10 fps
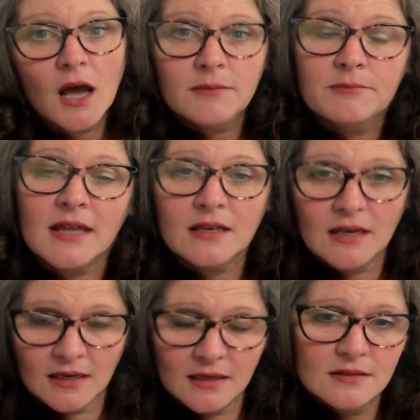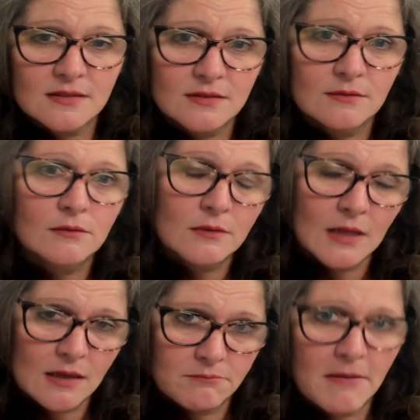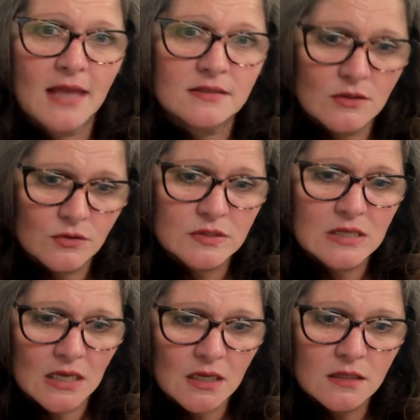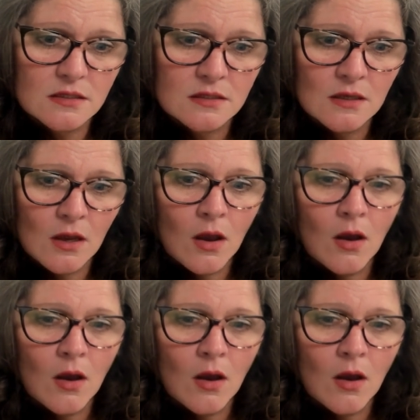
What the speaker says: unmet needs, like Maslow's needs,